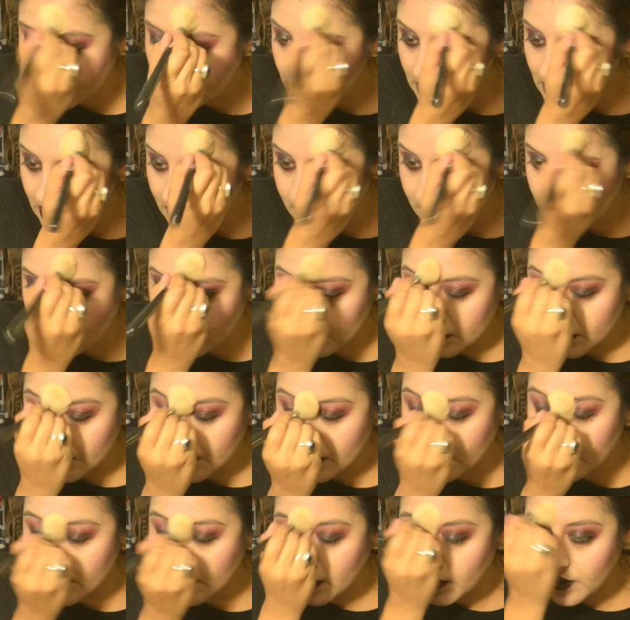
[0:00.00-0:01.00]
Because I'm
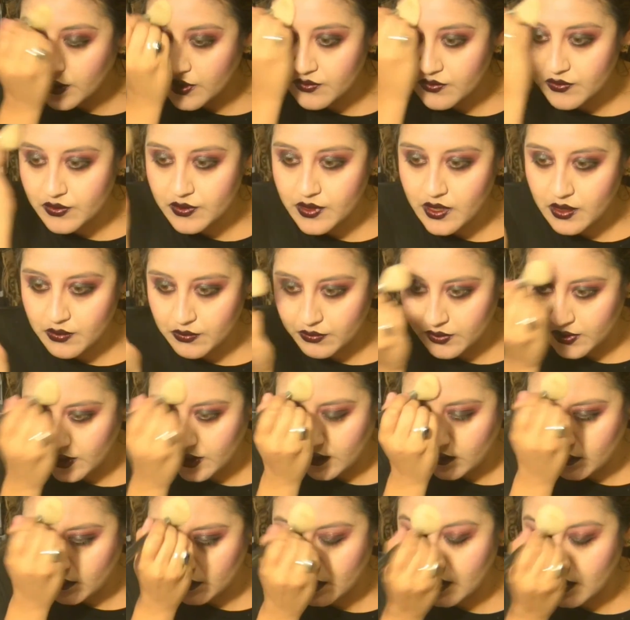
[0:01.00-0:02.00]
really going for that
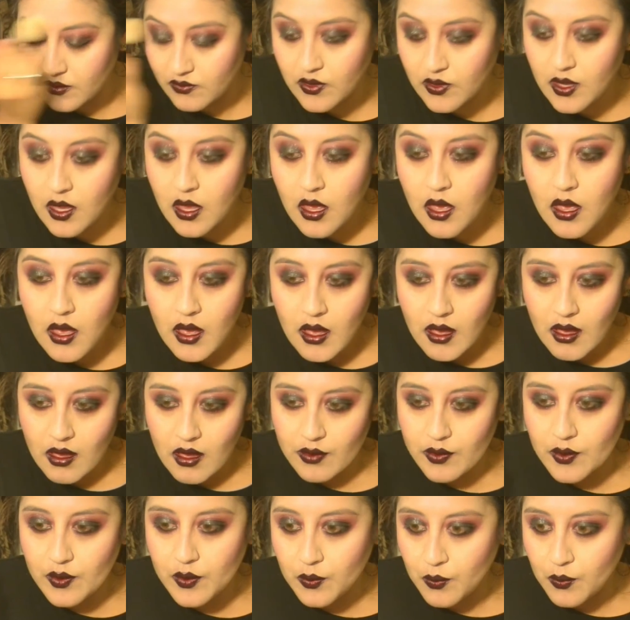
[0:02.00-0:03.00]
really sort of
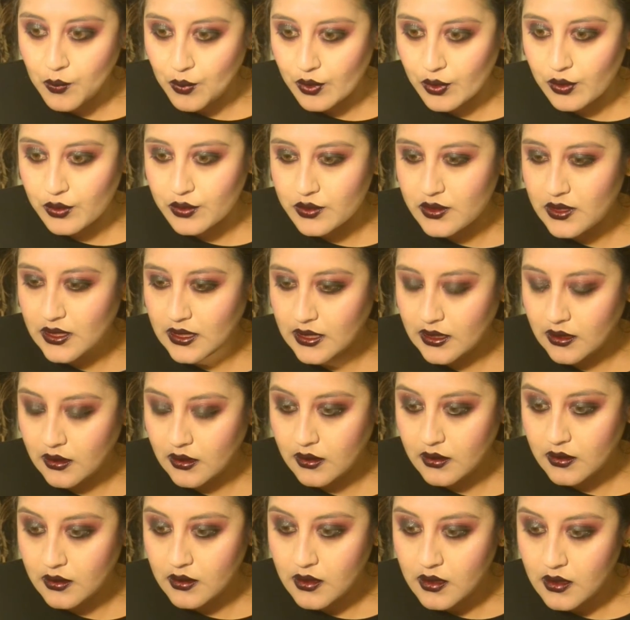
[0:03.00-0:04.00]

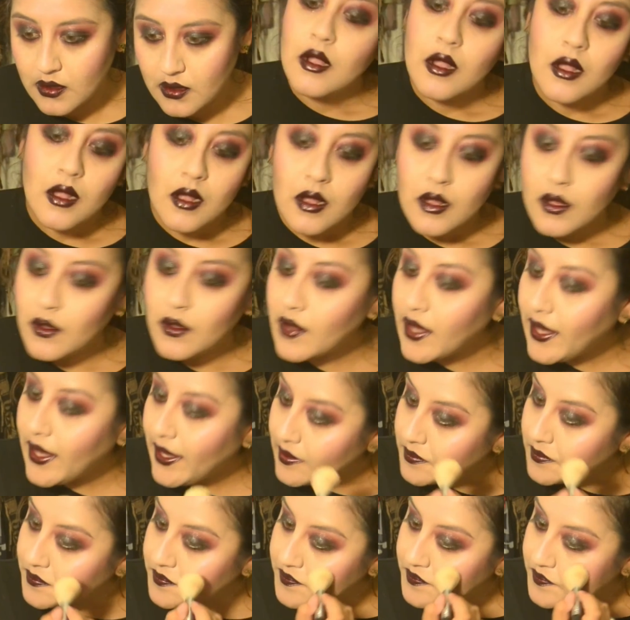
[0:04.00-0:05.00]
otherworldly.
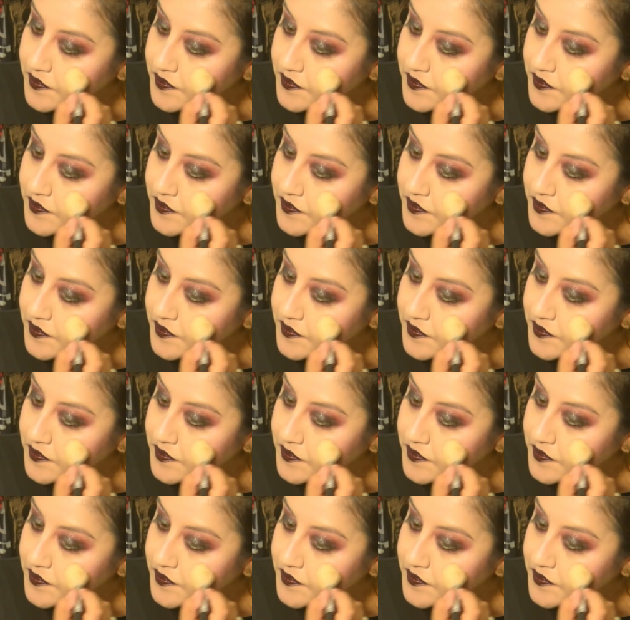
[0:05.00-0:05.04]
Okay.